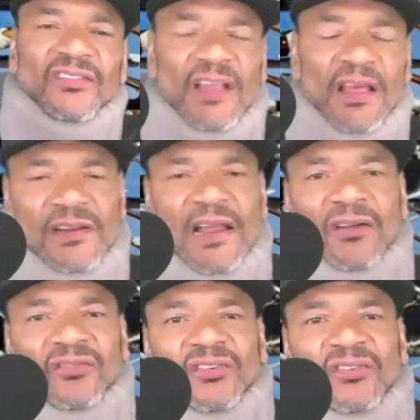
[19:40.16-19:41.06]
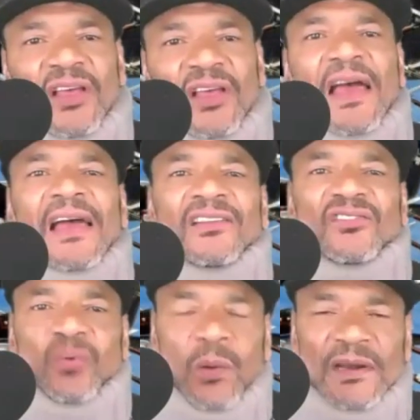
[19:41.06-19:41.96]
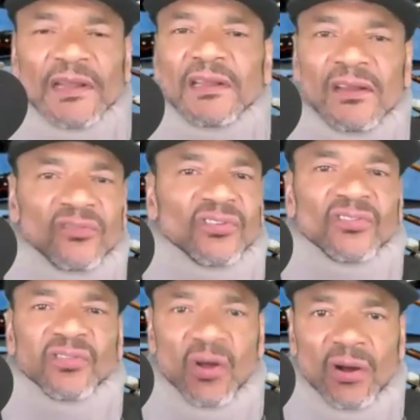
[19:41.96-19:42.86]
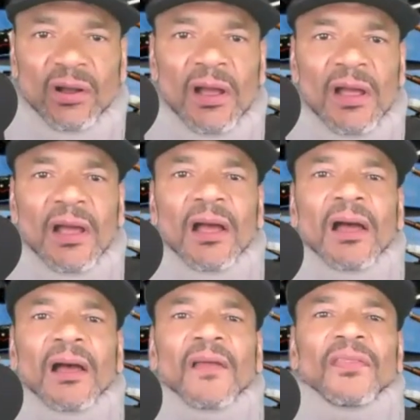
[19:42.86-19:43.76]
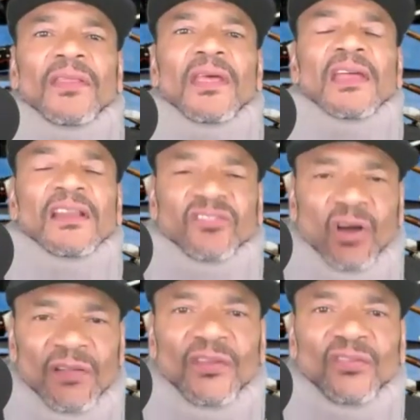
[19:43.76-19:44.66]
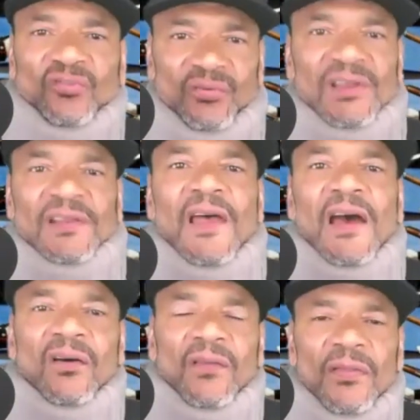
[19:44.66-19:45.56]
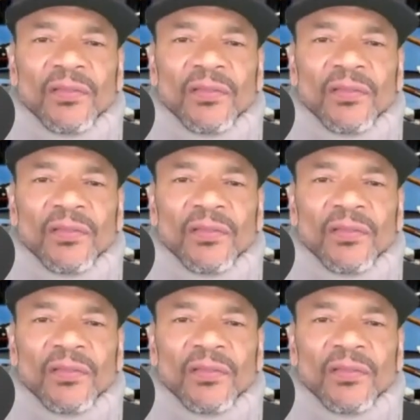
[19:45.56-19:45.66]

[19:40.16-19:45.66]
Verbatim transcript: seven ounces, and 20 inches long. It is on the screen now,